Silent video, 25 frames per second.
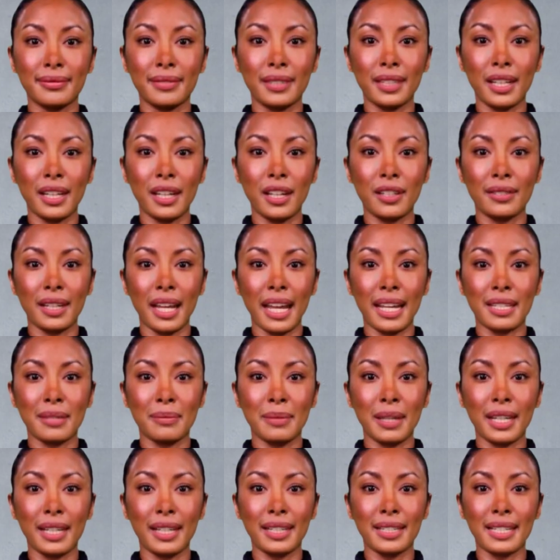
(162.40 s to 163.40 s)

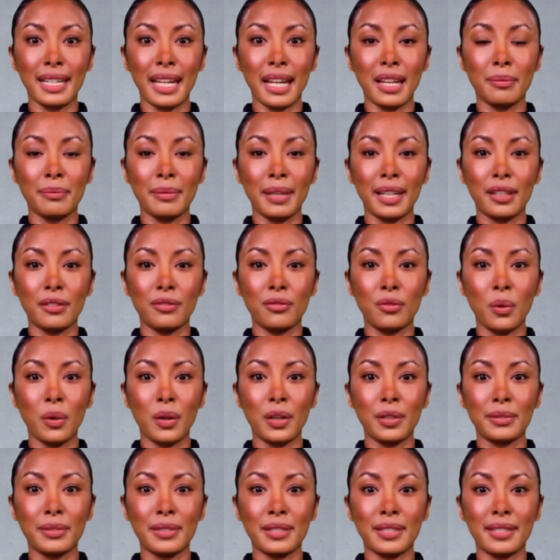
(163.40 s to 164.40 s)
Harassment can take many
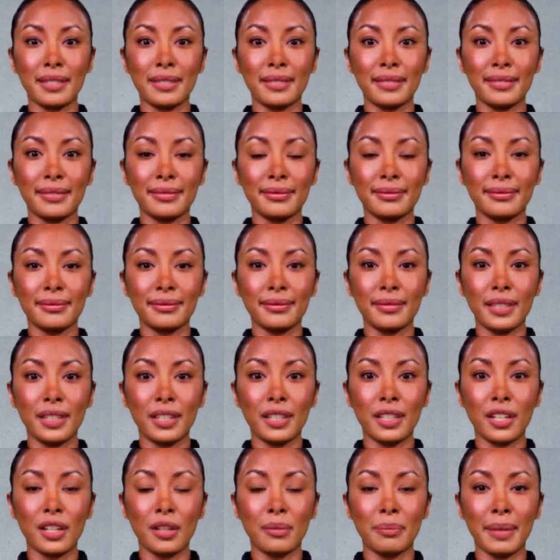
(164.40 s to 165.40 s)
forms.
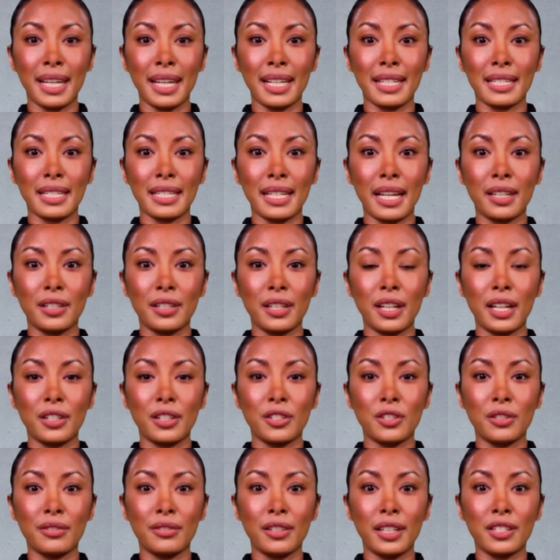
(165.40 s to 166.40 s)
Your bystander
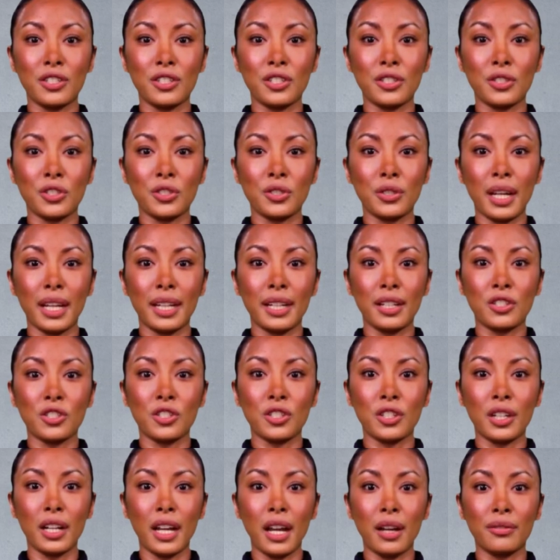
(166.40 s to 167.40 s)
intervention training
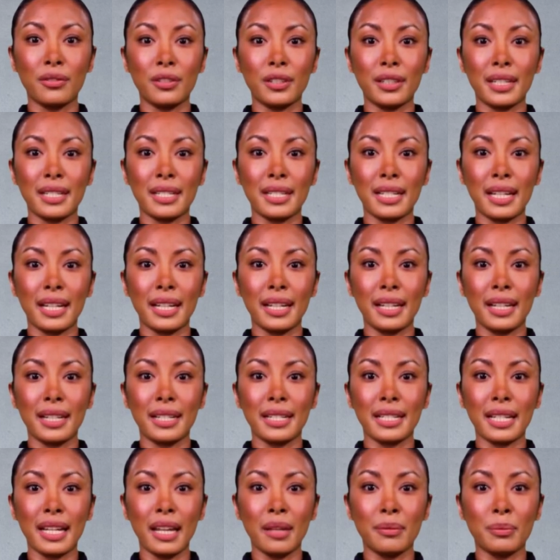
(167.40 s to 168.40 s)
should cover these key
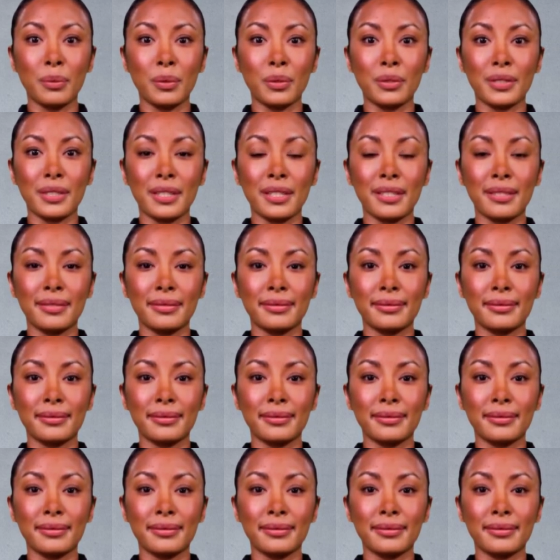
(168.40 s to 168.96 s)
examples.